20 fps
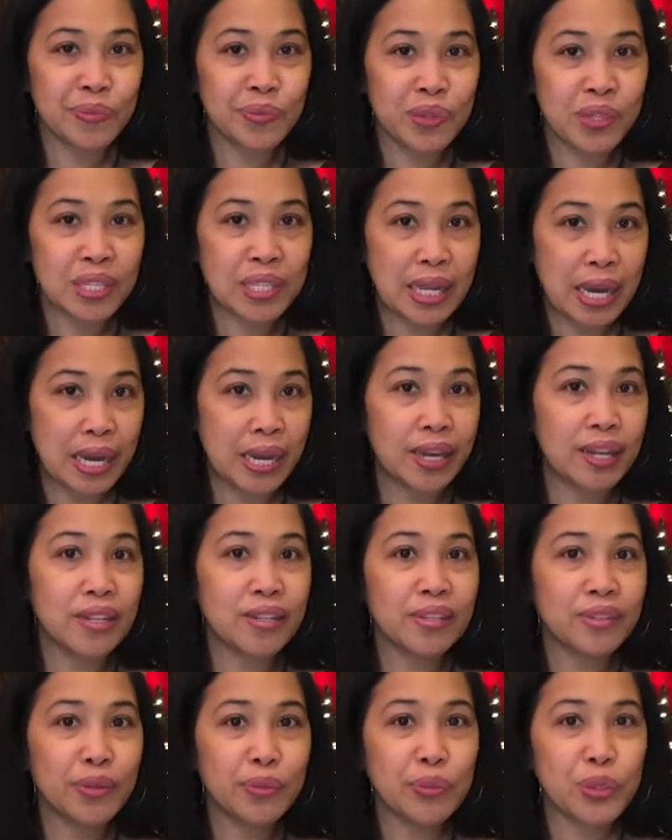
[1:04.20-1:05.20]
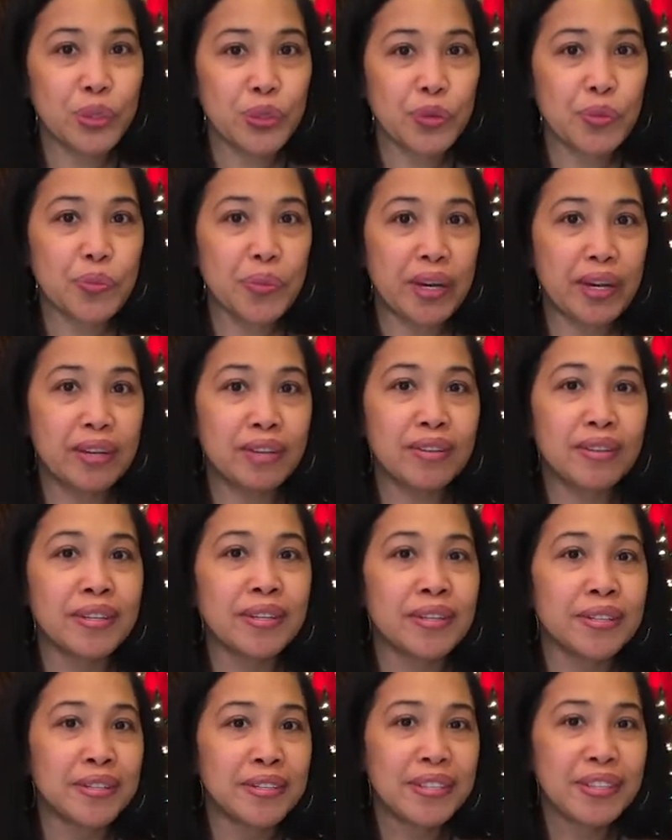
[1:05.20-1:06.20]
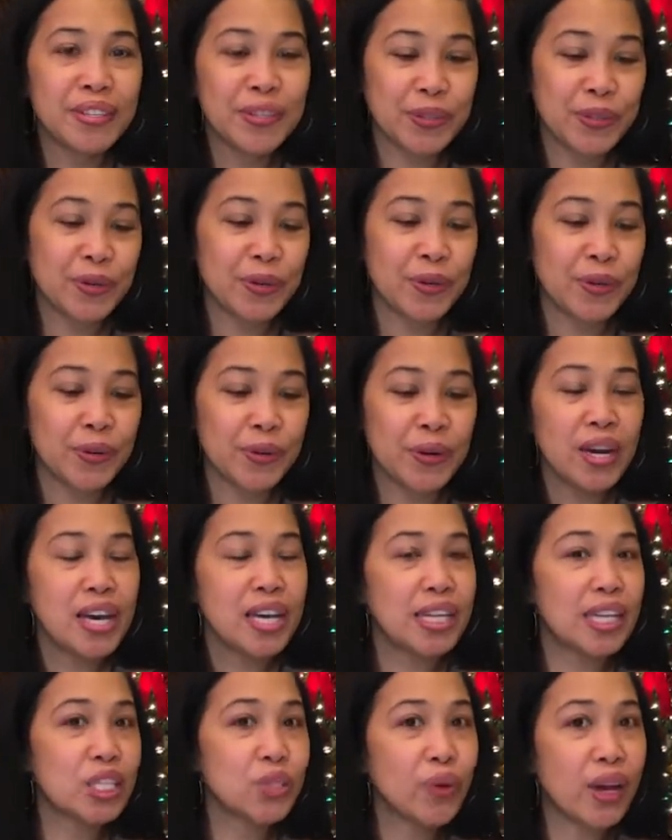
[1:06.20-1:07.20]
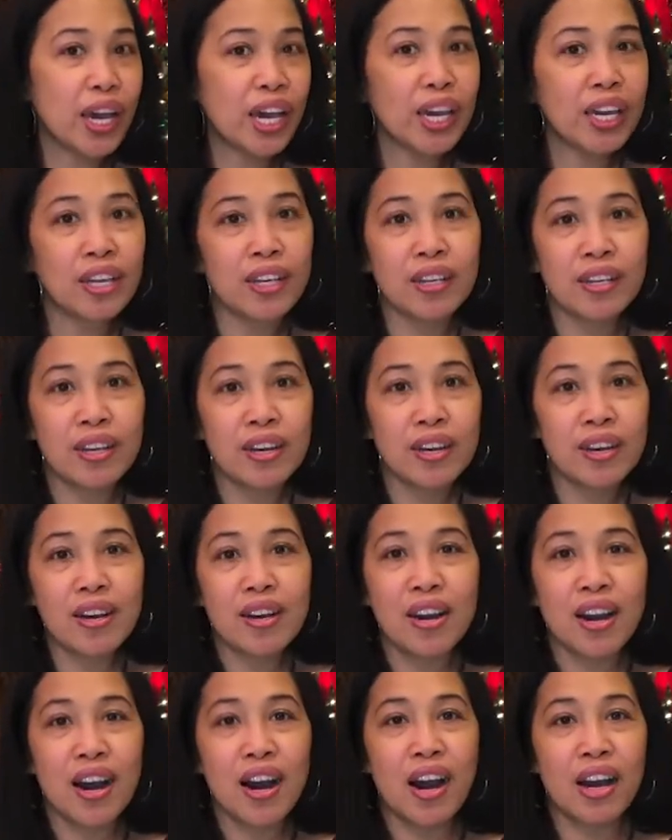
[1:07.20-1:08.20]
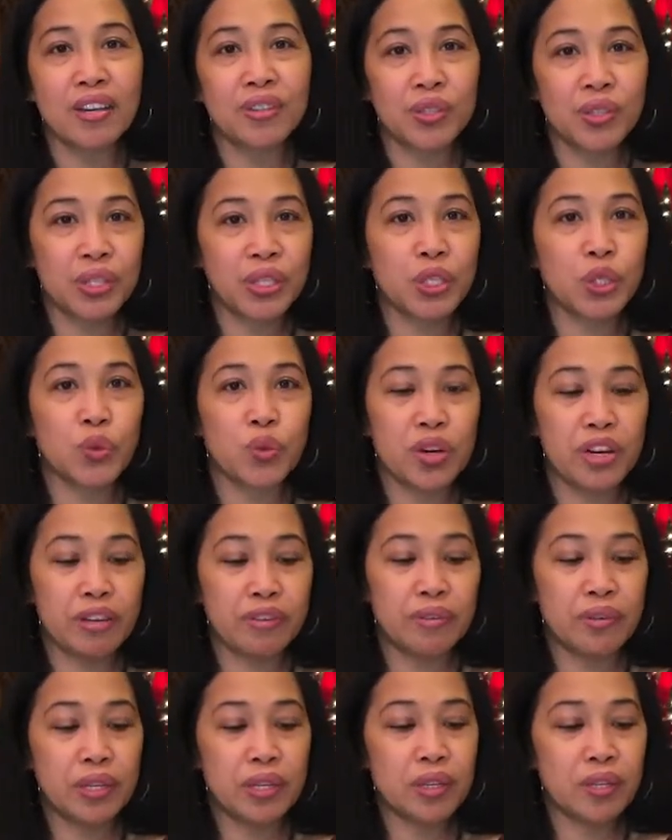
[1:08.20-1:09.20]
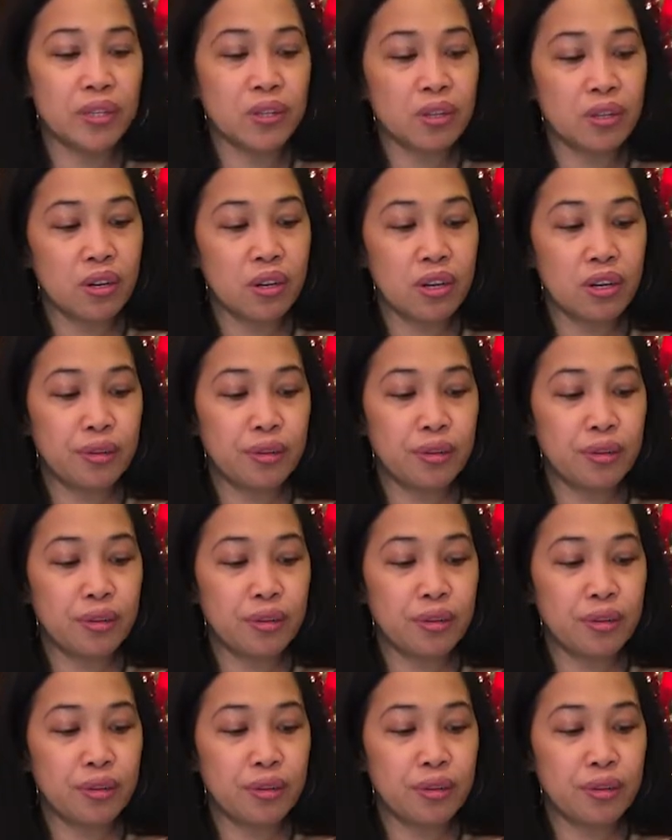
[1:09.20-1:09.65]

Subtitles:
style of suman. So that's why I use this one. There's